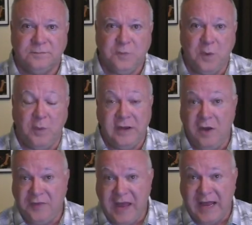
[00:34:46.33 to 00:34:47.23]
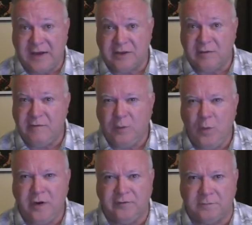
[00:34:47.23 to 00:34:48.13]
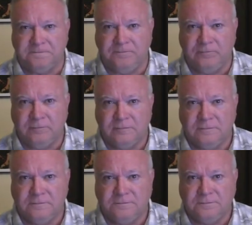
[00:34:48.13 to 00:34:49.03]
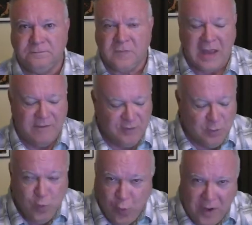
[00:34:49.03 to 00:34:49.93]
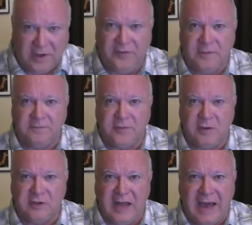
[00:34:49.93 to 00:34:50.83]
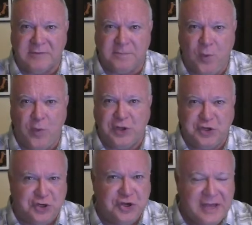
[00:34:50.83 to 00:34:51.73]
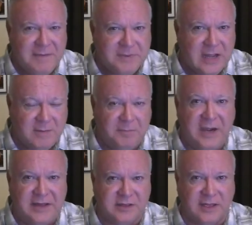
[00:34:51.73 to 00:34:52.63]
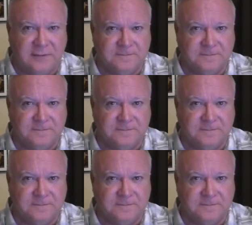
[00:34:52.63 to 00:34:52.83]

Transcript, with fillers: Well, we know that answer, every one of them. Every one of them, those lives aborted, could have become a blessing.